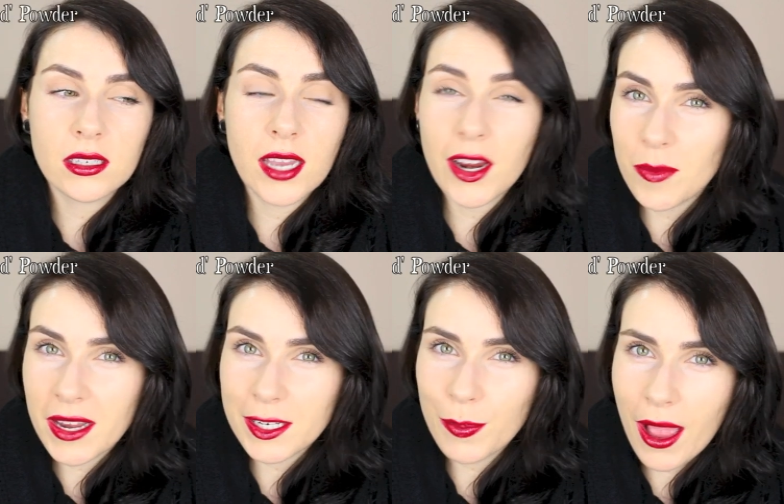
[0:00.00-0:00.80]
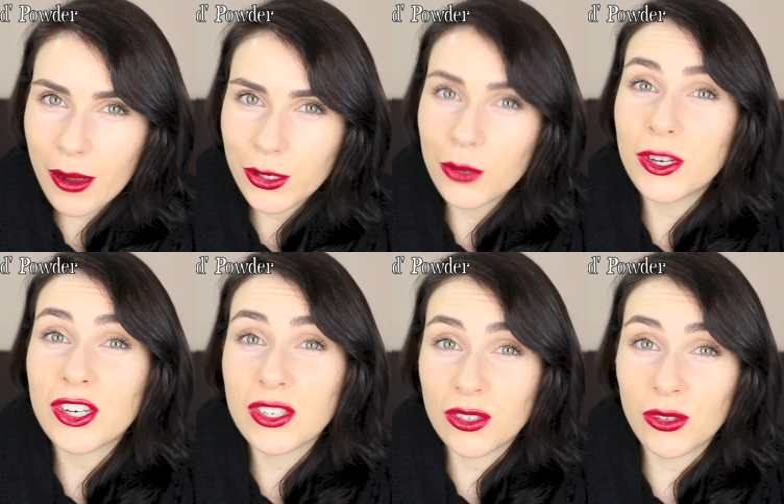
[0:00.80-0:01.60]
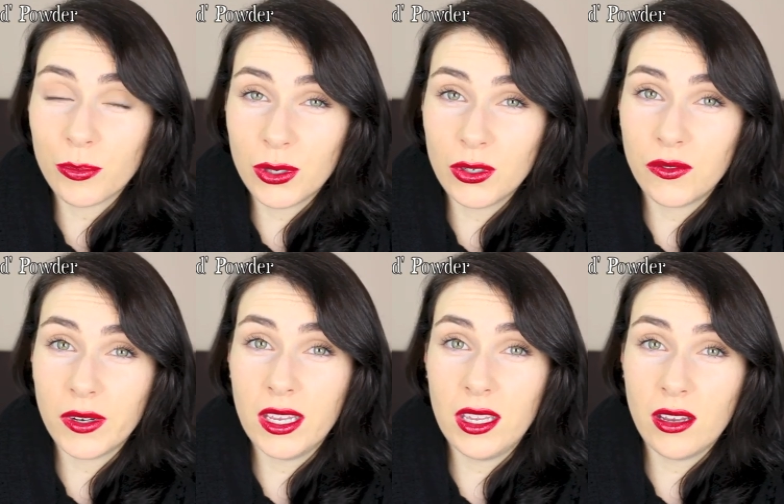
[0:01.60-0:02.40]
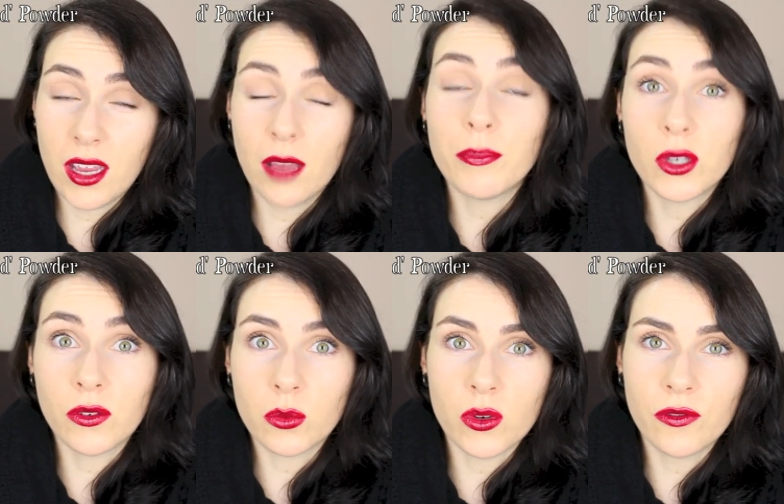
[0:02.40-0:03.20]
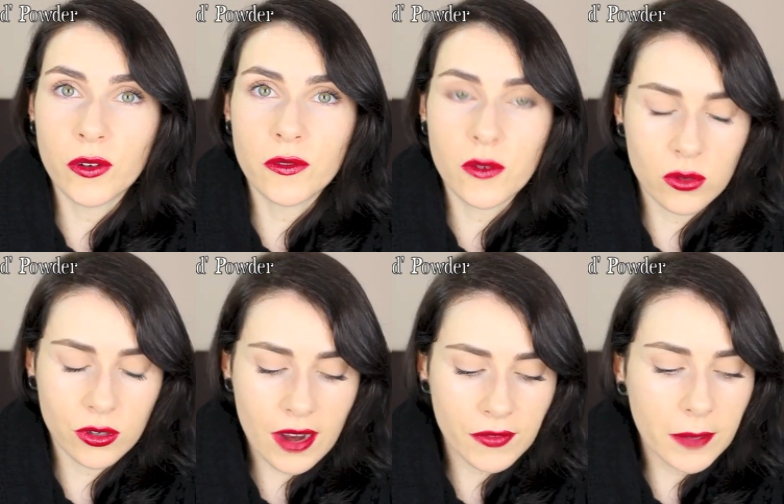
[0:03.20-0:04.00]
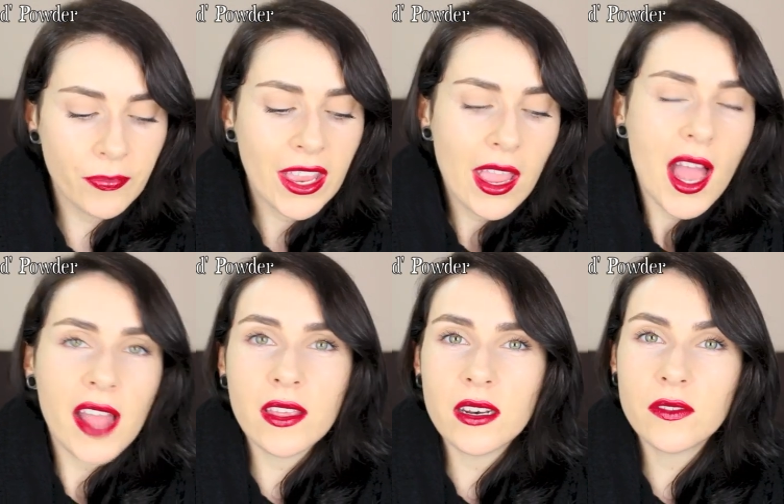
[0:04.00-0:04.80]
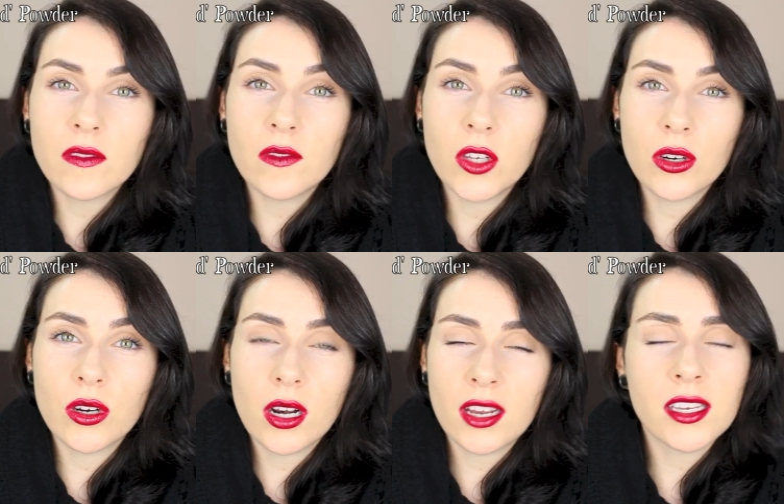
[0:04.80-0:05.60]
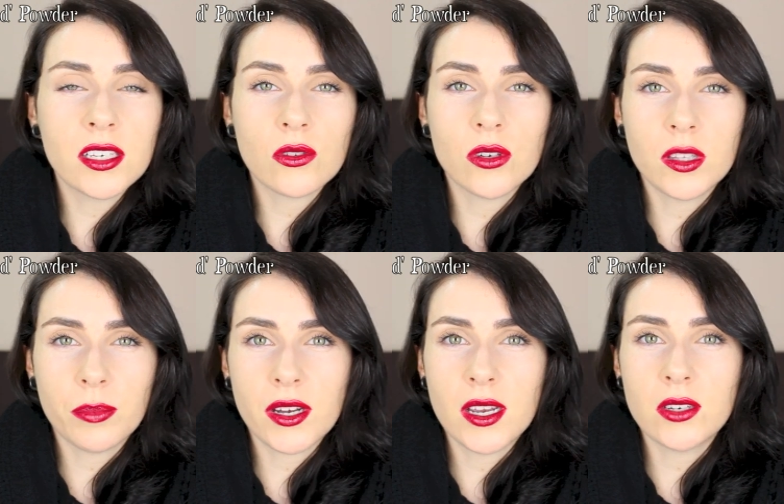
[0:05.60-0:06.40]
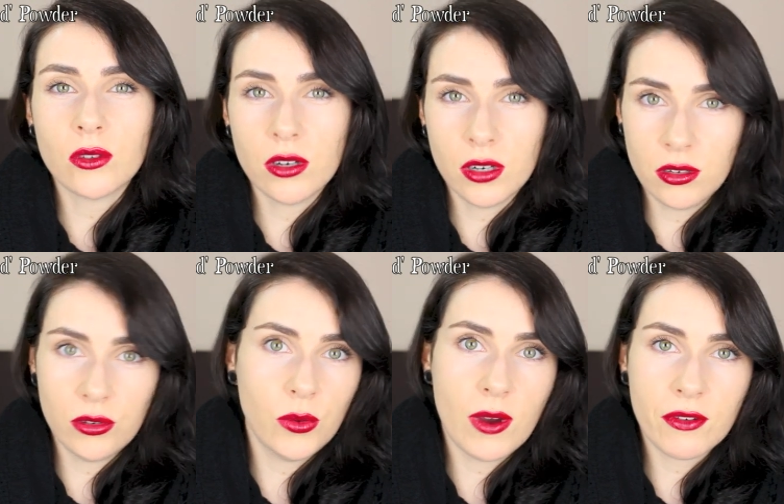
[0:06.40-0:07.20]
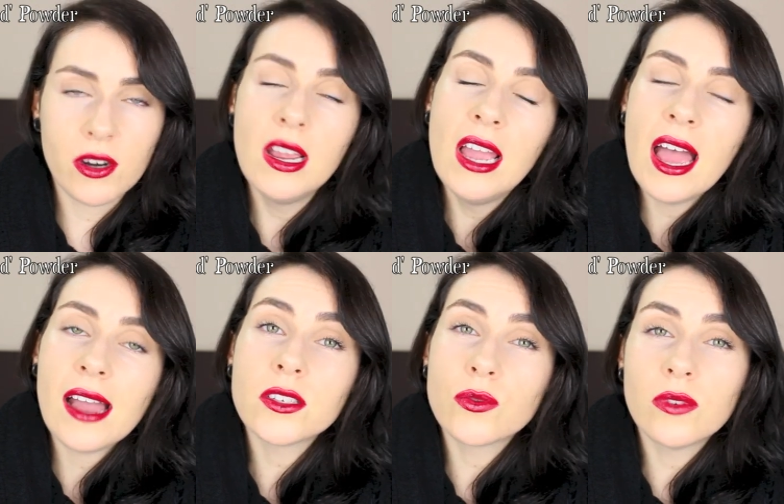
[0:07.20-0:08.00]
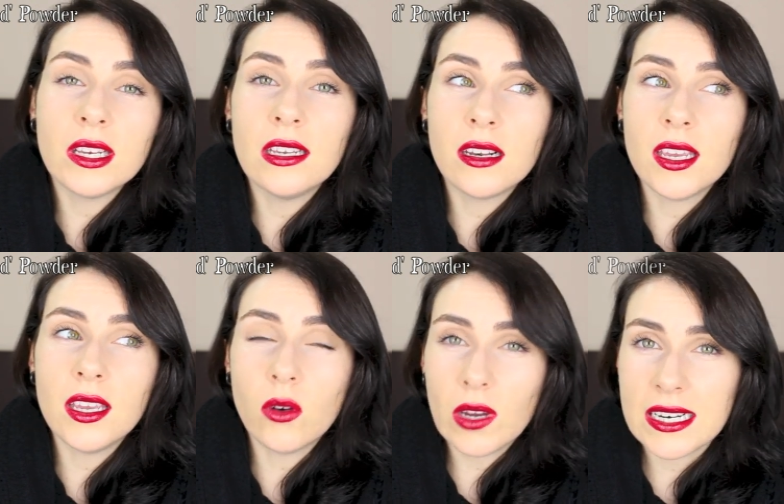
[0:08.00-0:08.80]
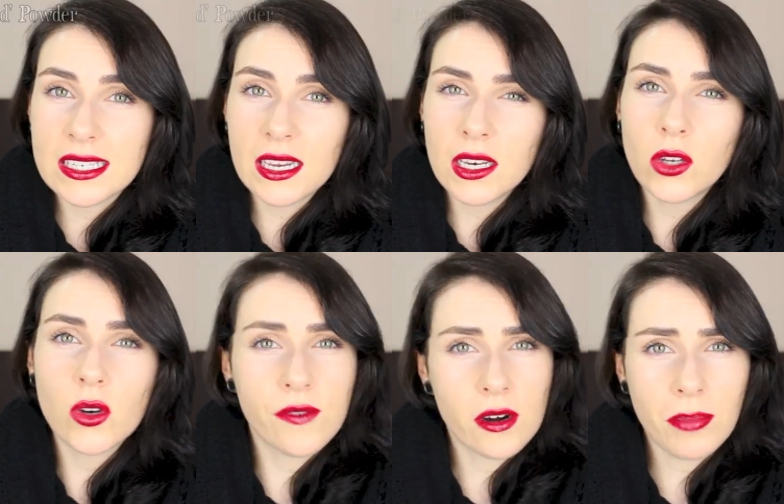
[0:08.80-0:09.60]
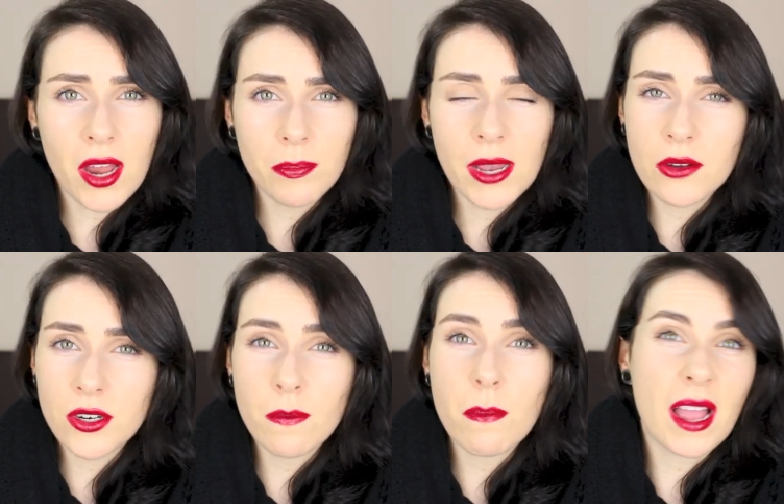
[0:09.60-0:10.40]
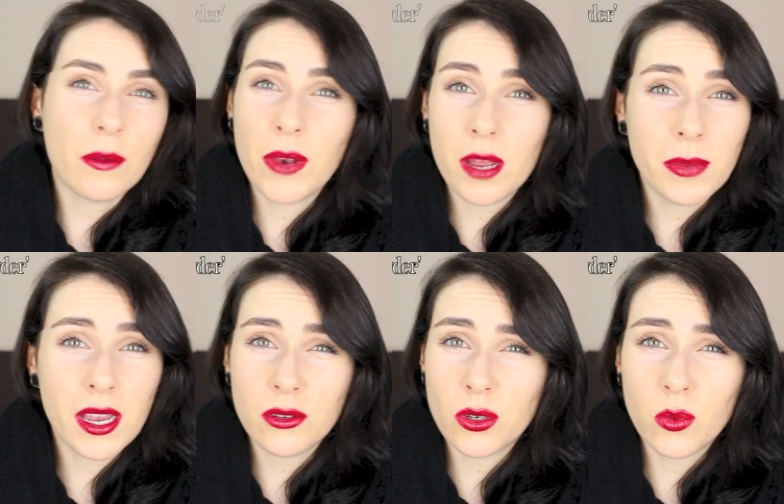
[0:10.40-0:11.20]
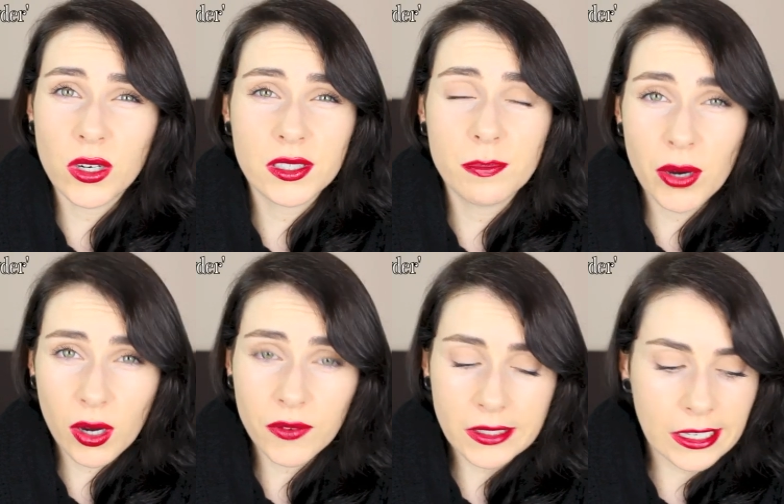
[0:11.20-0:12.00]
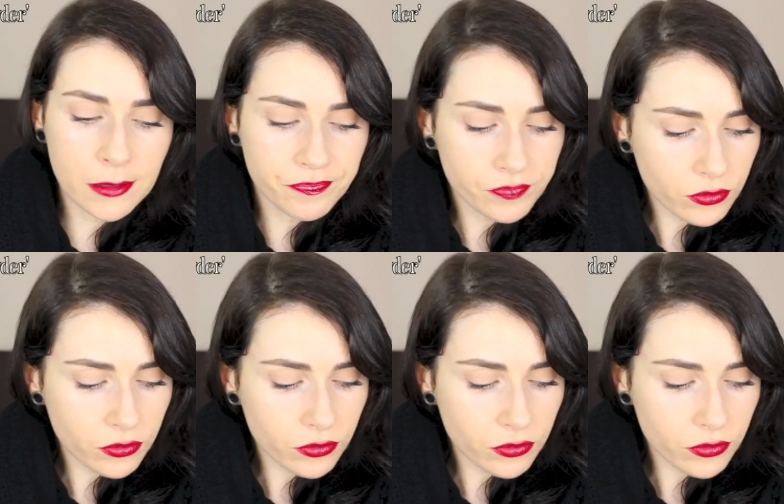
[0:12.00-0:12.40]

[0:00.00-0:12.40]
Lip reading: Care Blend powder, which is another beautiful one for photographing. And then if your client or the bride or whoever has really oily skin, go for a blot powder. MAC blot powder works perfectly.